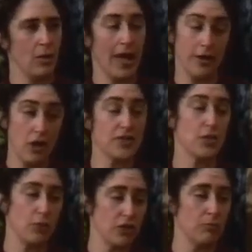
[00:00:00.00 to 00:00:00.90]
And also,
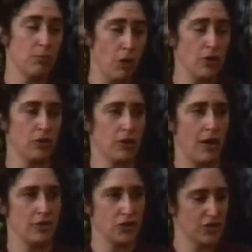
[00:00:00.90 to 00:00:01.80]
when you mow your
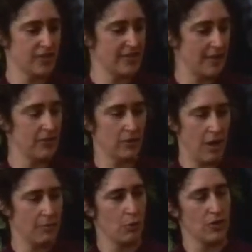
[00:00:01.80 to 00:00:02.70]
lawn, you should set the
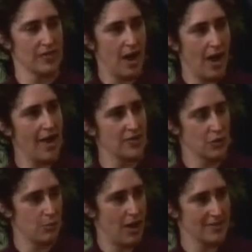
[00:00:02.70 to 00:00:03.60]
lawnmower as high as
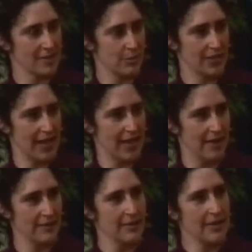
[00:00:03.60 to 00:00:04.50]
you possibly
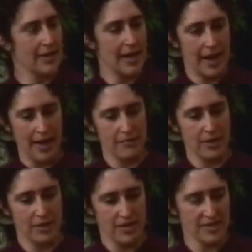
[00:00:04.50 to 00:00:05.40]
can, and
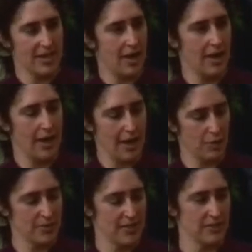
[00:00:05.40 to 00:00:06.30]
this
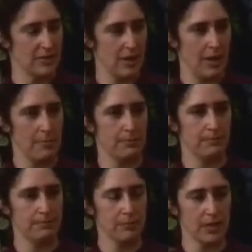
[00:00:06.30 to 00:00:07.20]
helps it
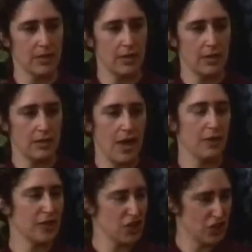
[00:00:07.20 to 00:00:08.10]
not
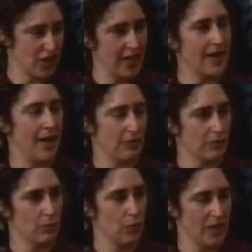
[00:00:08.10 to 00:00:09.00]
only shade out
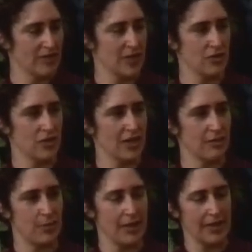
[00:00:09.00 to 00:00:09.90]
weeds
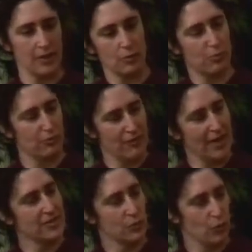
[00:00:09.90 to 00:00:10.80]
underneath, but it'll
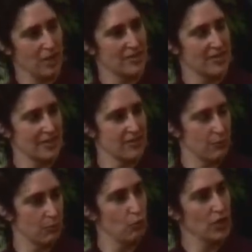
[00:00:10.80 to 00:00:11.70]
prevent weed seeds
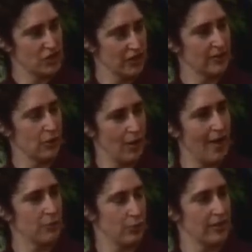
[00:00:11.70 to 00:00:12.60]
from reaching the
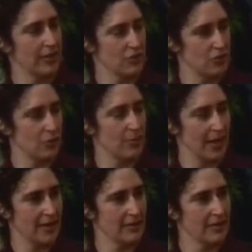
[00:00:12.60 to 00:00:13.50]
ground where they can germinate.